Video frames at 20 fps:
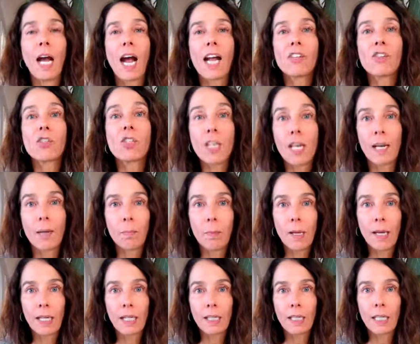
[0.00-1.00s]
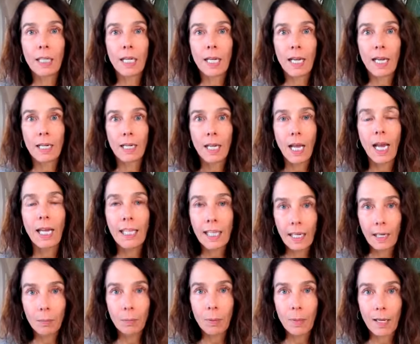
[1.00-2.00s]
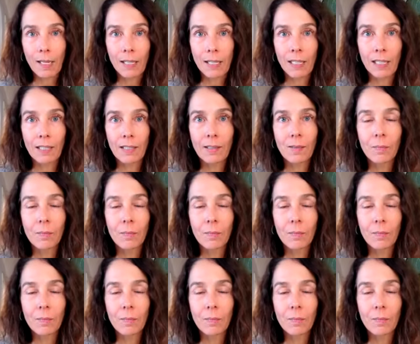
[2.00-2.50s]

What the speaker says: I just can't panic again. I can't panic.